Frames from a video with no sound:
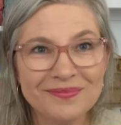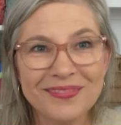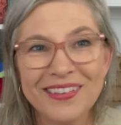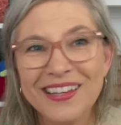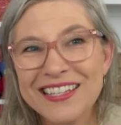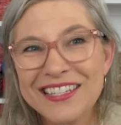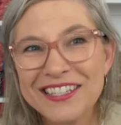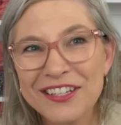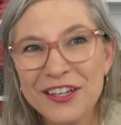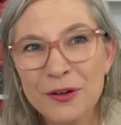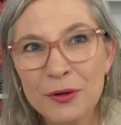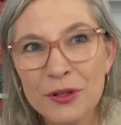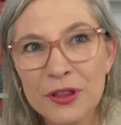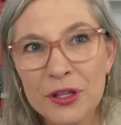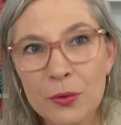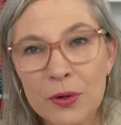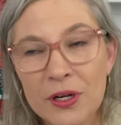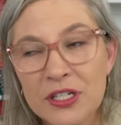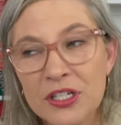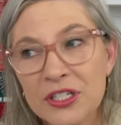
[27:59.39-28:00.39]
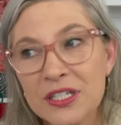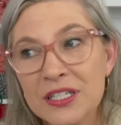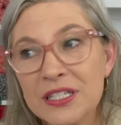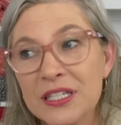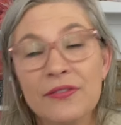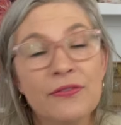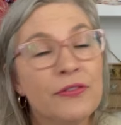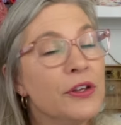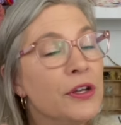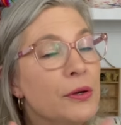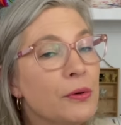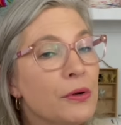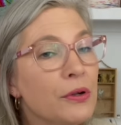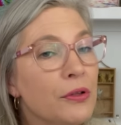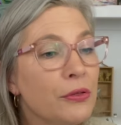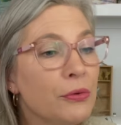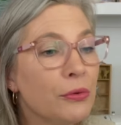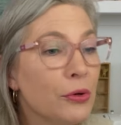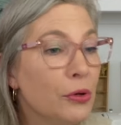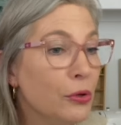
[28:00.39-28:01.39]
let's go with the questions. If you are
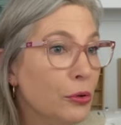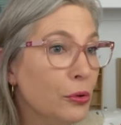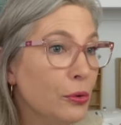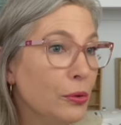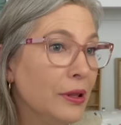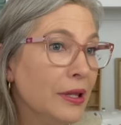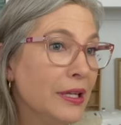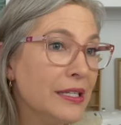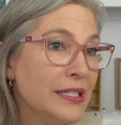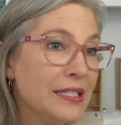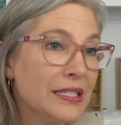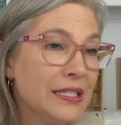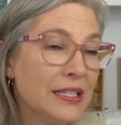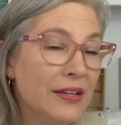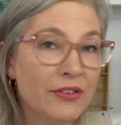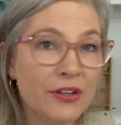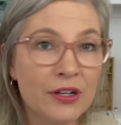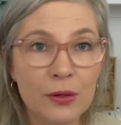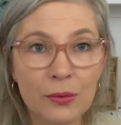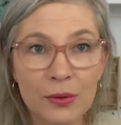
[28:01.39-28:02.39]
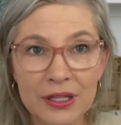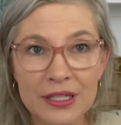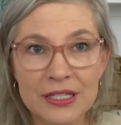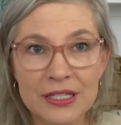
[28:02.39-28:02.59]
through, listen, if you don't want to